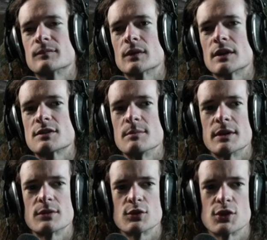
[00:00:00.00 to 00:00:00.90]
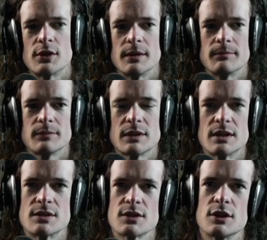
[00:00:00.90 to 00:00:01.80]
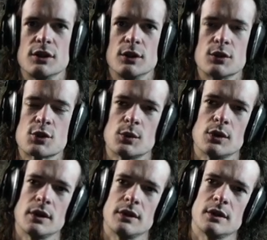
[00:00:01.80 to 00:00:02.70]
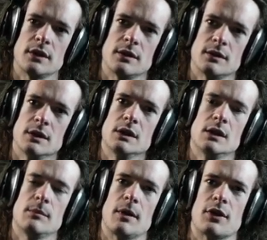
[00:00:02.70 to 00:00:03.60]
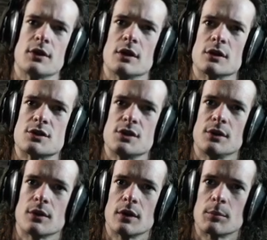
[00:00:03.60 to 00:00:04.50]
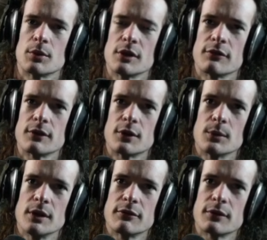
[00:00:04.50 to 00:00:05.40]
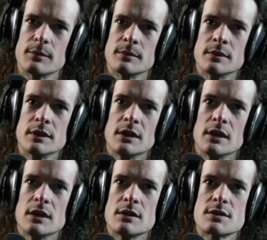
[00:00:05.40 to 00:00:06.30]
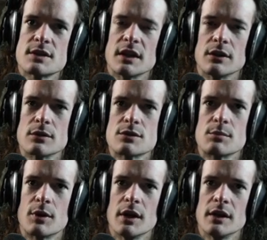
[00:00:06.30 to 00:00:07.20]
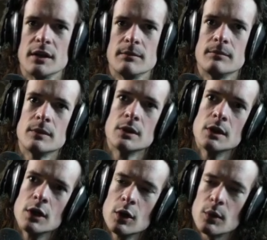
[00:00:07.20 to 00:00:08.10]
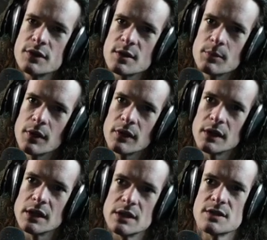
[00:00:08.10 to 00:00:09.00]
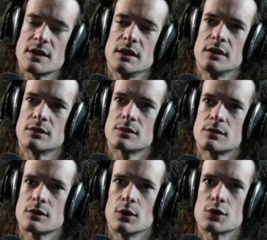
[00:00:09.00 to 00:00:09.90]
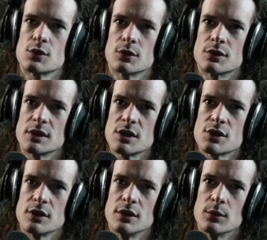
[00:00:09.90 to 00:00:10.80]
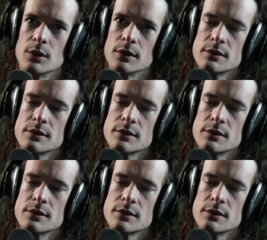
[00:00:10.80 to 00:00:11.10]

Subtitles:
It's a mental journey that is unusual in the methodology. You're going pretty far away from standard sobriety with something that has a cultural tradition in the world.